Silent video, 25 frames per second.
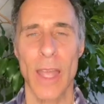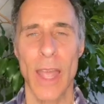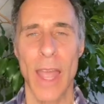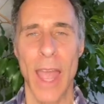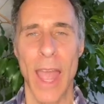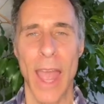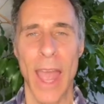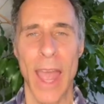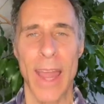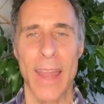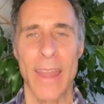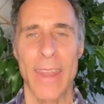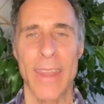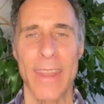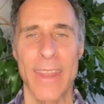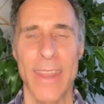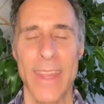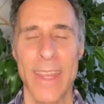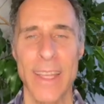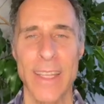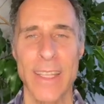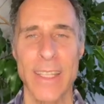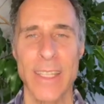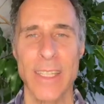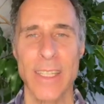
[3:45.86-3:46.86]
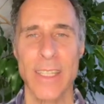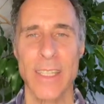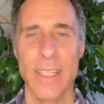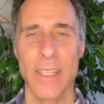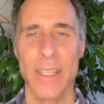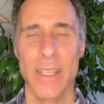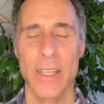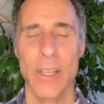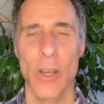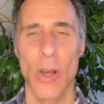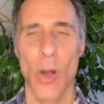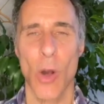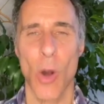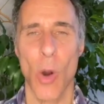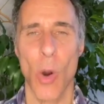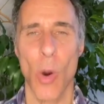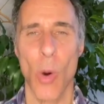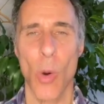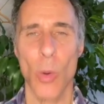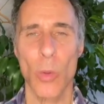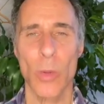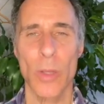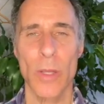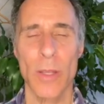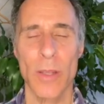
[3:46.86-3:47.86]
And
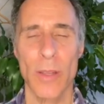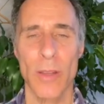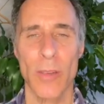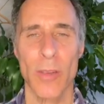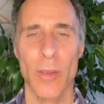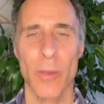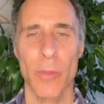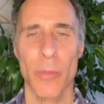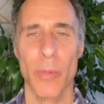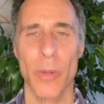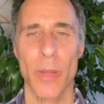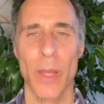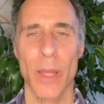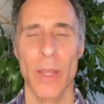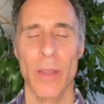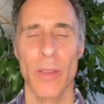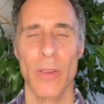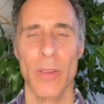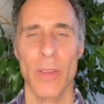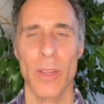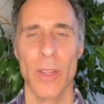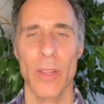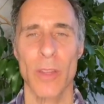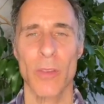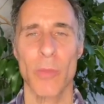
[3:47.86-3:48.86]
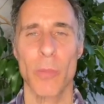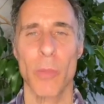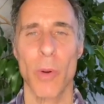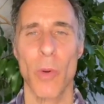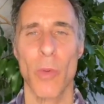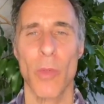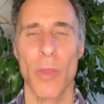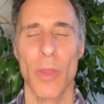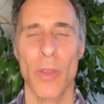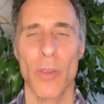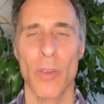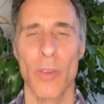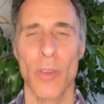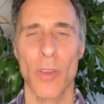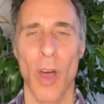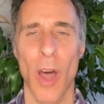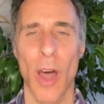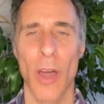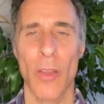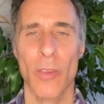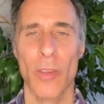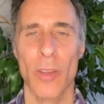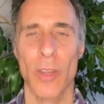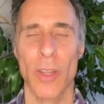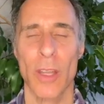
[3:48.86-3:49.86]
holding this in place is both
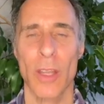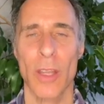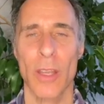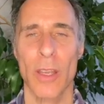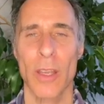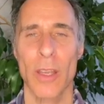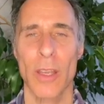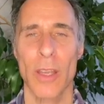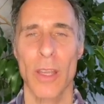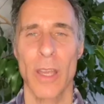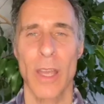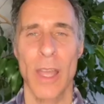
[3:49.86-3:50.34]
exhausting